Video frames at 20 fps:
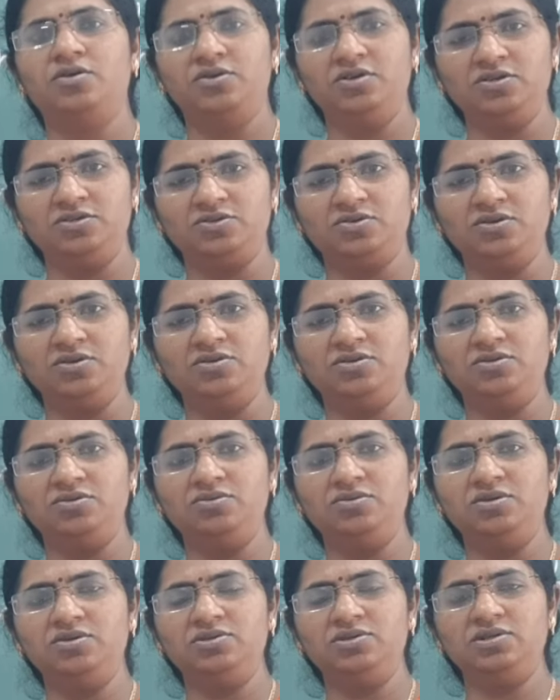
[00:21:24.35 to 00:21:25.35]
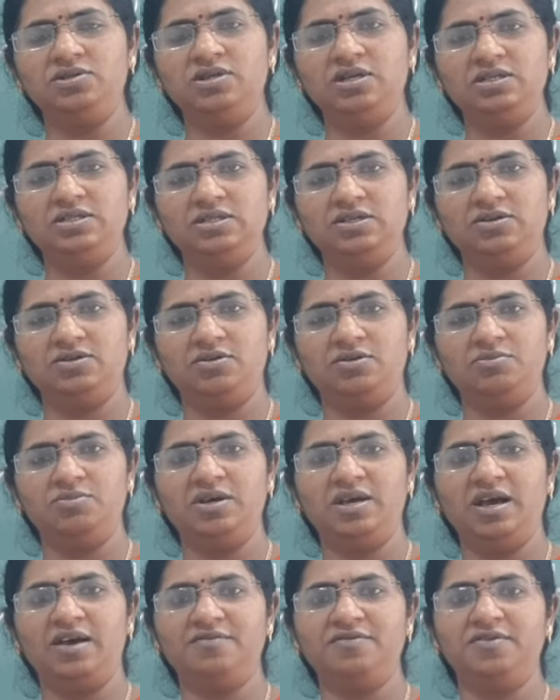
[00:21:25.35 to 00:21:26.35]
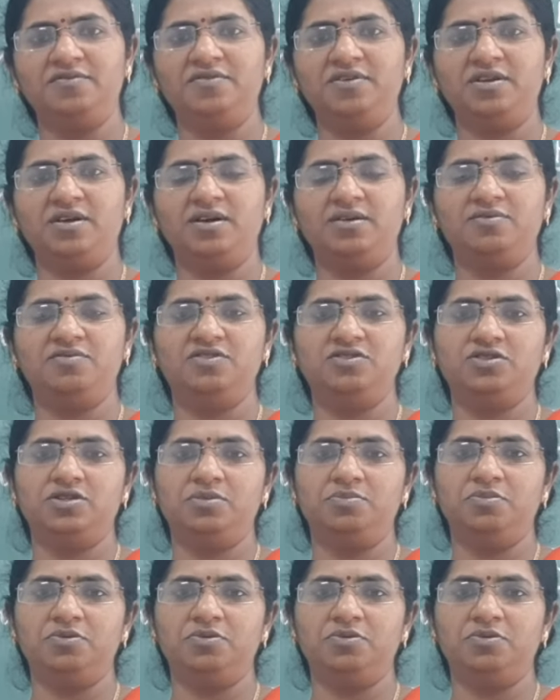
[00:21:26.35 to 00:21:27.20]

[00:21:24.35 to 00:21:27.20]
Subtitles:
Who is going to do the signature on behalf of an artificial